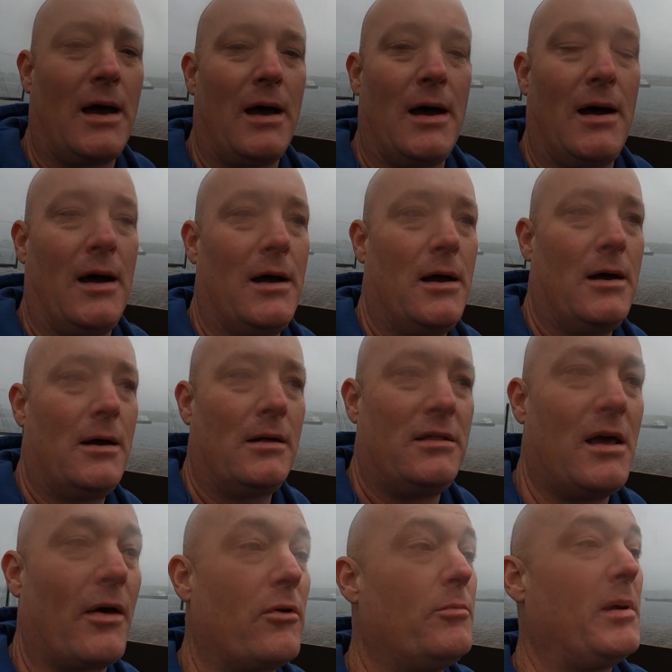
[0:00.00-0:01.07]

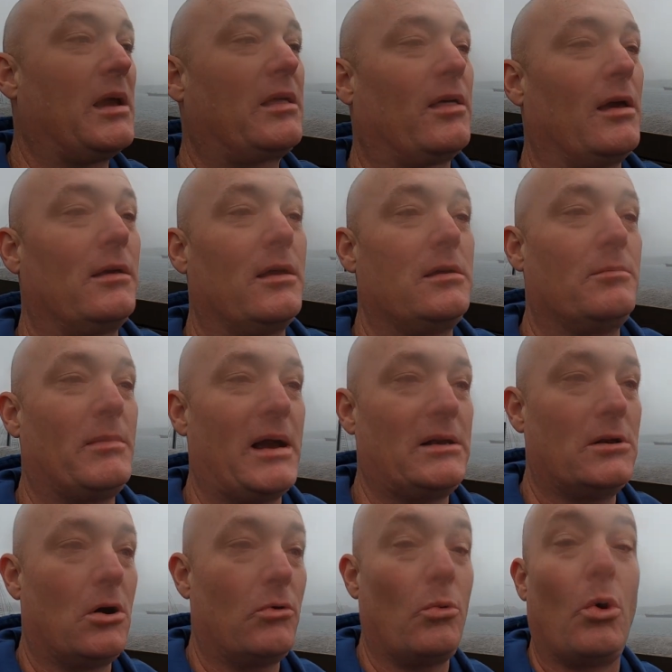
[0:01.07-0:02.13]
the other big thing that you might know,